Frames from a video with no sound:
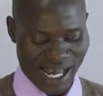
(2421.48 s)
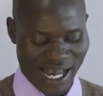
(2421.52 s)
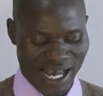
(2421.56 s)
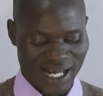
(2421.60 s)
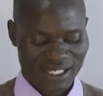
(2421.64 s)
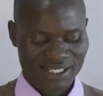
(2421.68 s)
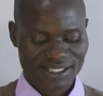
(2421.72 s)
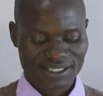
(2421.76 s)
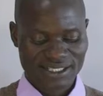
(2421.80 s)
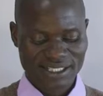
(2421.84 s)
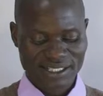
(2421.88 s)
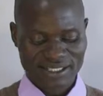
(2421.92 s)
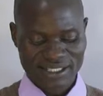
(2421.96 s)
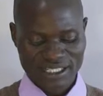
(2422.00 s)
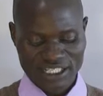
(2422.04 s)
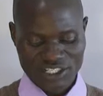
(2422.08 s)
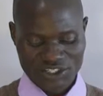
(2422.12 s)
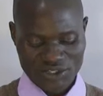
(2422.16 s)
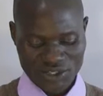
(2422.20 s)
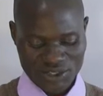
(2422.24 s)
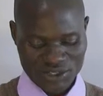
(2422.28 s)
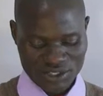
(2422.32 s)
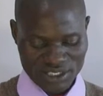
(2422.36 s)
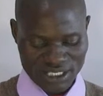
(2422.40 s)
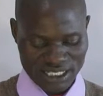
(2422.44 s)
and the
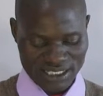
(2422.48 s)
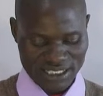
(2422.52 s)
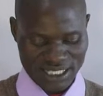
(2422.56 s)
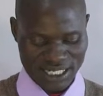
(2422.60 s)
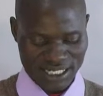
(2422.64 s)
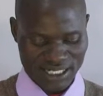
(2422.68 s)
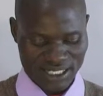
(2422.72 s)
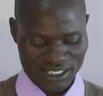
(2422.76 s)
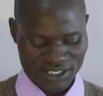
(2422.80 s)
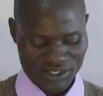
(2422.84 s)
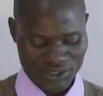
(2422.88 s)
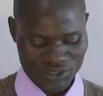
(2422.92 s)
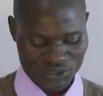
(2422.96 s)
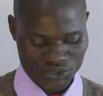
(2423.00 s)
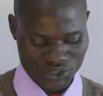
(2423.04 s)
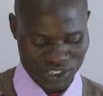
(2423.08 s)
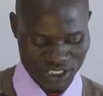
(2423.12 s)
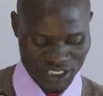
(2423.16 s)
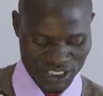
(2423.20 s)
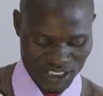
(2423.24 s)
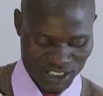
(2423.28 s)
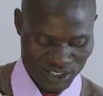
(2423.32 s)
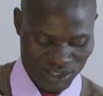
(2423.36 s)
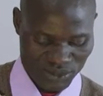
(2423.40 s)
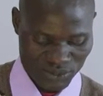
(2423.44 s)
regions that are
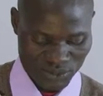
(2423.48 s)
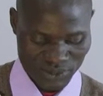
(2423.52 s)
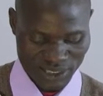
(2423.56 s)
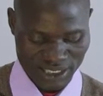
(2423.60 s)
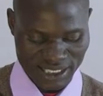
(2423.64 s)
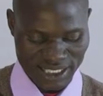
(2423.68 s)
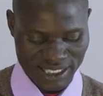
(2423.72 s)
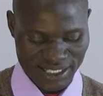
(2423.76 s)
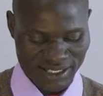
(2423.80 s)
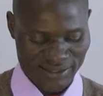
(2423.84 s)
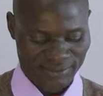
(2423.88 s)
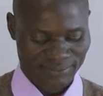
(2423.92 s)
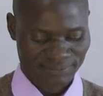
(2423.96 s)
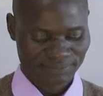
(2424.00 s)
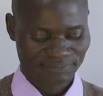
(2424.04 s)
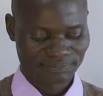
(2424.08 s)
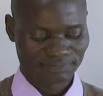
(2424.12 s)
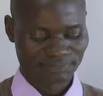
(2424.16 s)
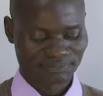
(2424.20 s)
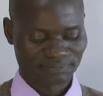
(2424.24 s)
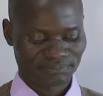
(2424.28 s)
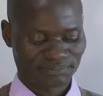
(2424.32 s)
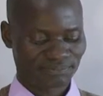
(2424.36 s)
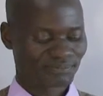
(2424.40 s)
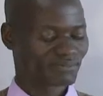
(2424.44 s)
associated with the
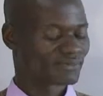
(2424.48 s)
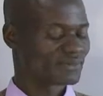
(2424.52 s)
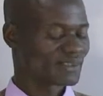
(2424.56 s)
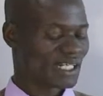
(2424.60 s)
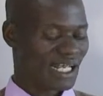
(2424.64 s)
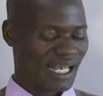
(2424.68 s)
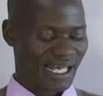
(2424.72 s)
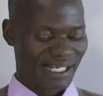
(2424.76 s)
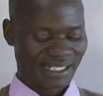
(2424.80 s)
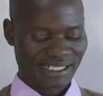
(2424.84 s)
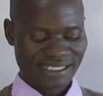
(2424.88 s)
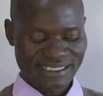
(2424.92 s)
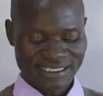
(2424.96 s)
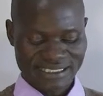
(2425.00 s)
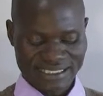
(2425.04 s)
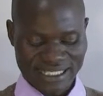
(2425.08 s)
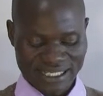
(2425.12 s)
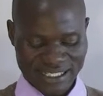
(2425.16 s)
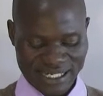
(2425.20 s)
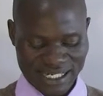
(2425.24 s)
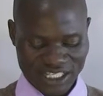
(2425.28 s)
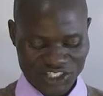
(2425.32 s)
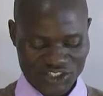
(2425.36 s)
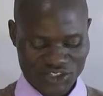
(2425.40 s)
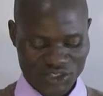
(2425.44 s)

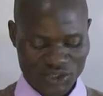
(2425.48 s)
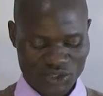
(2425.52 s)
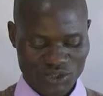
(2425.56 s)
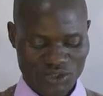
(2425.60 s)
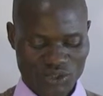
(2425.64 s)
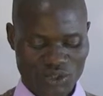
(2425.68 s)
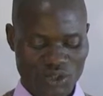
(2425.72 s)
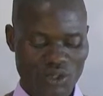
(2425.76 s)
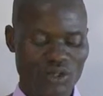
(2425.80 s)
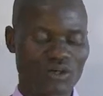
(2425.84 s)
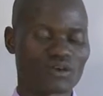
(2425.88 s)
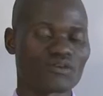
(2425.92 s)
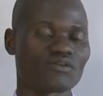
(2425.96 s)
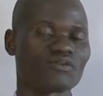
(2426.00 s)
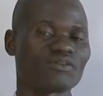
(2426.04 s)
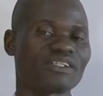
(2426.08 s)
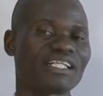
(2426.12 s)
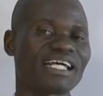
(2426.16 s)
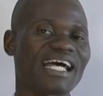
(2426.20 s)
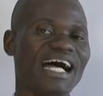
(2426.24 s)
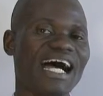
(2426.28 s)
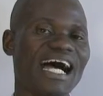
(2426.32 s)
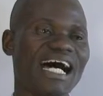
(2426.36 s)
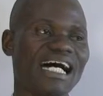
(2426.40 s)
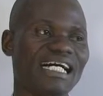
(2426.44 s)
interaction of
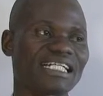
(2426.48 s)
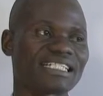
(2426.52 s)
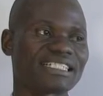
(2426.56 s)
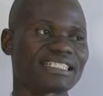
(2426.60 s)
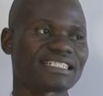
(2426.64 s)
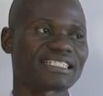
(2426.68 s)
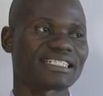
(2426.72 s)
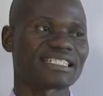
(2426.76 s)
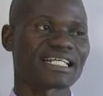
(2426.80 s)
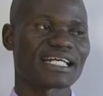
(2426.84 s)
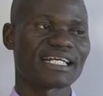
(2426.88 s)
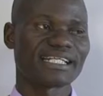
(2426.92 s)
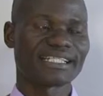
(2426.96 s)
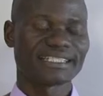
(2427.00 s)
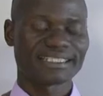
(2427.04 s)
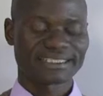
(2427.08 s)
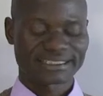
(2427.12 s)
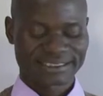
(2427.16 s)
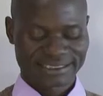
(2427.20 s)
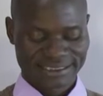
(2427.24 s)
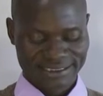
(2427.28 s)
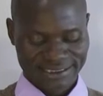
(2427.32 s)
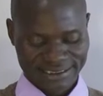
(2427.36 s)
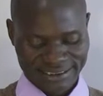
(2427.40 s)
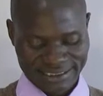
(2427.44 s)
the Earth's
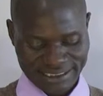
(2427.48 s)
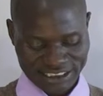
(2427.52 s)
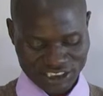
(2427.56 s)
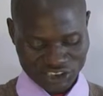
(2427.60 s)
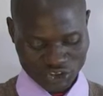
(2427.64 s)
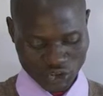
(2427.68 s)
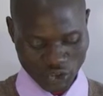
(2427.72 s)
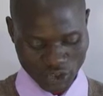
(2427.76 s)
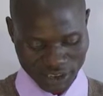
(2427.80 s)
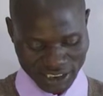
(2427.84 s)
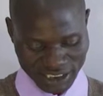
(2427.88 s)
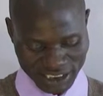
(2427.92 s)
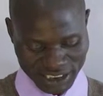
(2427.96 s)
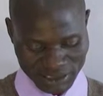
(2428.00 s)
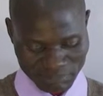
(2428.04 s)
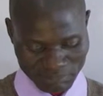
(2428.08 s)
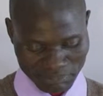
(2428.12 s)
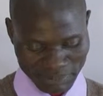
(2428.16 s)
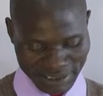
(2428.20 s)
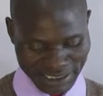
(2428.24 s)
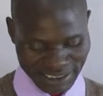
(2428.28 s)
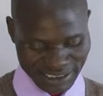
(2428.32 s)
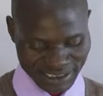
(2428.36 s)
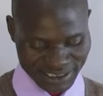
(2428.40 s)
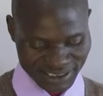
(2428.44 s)

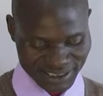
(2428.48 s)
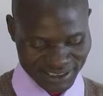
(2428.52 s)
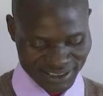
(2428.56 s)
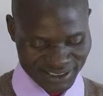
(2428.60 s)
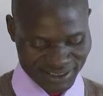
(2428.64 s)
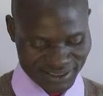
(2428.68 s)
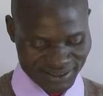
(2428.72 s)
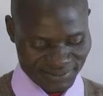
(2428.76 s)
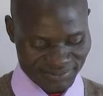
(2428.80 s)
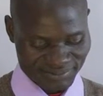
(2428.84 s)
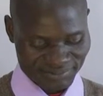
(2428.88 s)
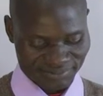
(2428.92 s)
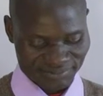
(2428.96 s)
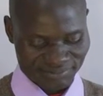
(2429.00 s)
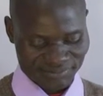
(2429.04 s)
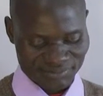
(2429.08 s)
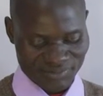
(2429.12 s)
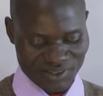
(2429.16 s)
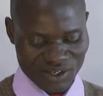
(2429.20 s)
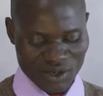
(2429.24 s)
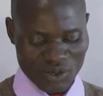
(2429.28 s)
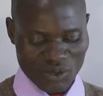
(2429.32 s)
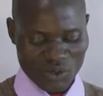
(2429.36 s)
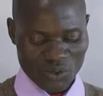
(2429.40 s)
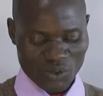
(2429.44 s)
tectonic plates,
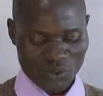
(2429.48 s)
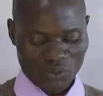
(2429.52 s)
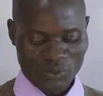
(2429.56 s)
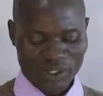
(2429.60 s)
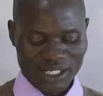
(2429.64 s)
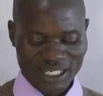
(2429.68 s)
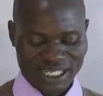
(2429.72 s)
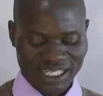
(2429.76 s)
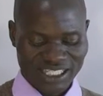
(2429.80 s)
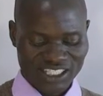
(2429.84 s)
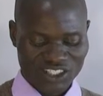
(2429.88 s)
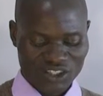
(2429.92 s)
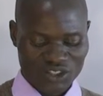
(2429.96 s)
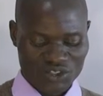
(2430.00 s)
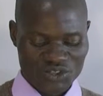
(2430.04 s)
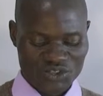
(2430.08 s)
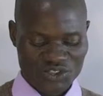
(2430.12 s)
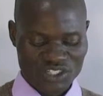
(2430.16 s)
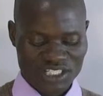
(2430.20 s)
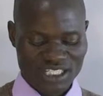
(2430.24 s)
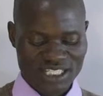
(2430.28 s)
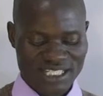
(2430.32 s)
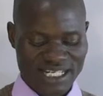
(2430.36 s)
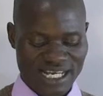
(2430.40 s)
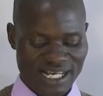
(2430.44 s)
we can
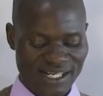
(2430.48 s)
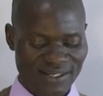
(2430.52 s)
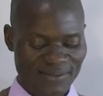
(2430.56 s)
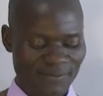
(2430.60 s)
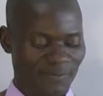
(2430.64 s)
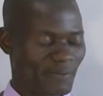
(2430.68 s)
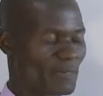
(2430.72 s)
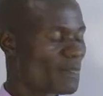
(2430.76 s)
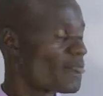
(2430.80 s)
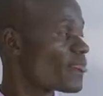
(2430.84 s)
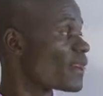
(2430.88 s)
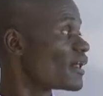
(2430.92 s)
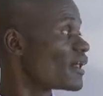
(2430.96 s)
consider